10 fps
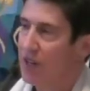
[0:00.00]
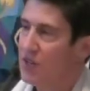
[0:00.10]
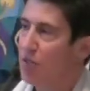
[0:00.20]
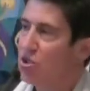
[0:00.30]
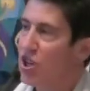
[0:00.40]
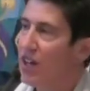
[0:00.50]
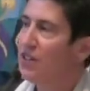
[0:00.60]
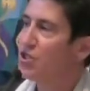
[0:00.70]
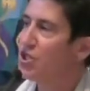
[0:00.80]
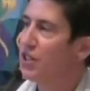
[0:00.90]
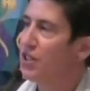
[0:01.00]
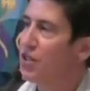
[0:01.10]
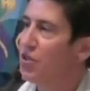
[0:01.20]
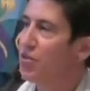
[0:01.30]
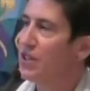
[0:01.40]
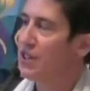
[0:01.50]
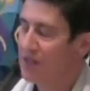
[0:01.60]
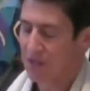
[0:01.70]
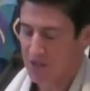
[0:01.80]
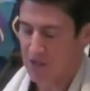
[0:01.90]
So I'm challenging you
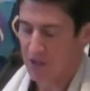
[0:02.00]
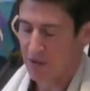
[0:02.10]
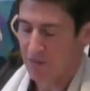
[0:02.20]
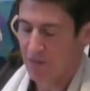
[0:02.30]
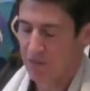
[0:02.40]
in this year